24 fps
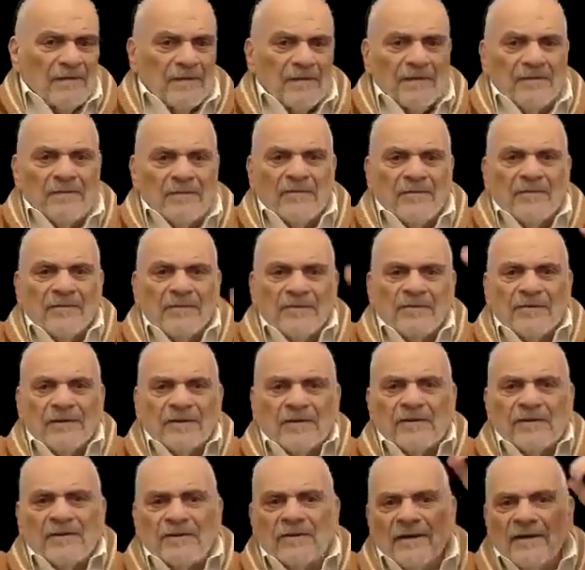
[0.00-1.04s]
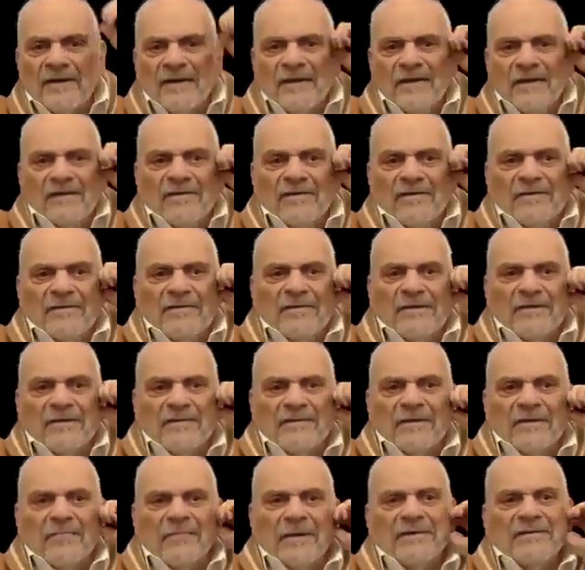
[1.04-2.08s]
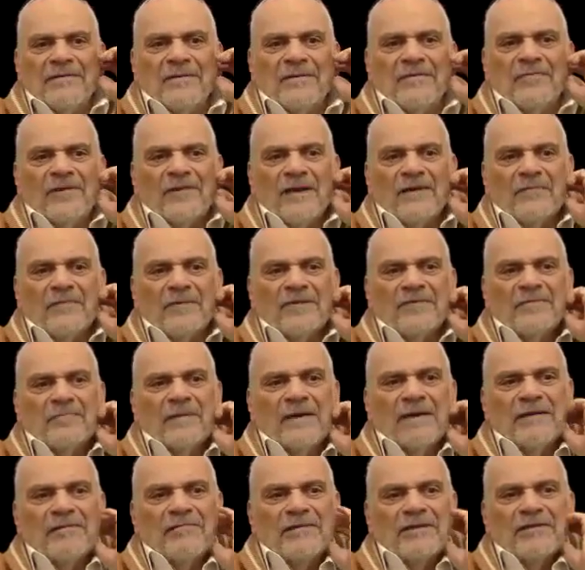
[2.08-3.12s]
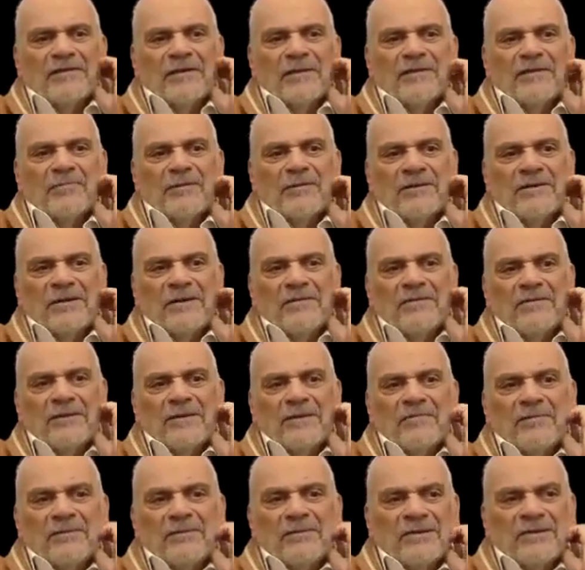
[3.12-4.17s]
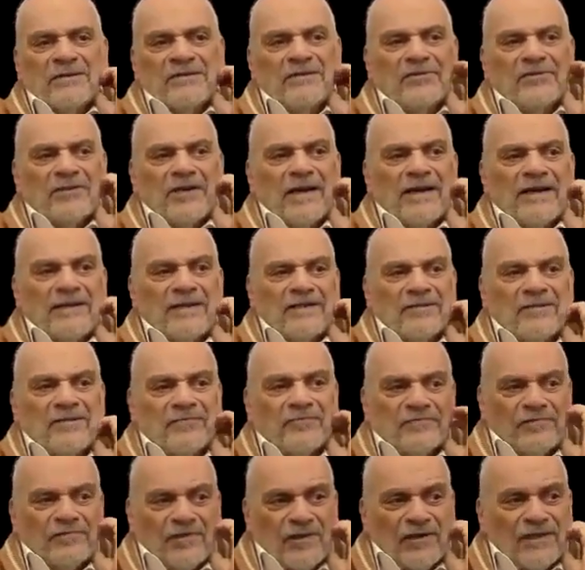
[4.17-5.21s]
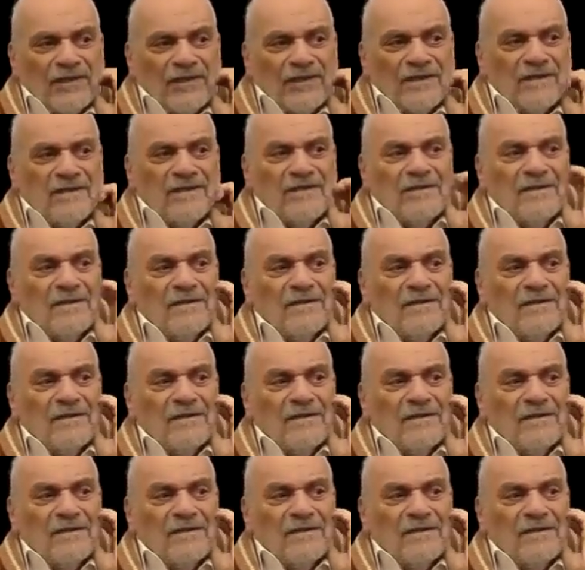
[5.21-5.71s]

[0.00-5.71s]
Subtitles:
There was the famous medrash that we know that was a giant frog.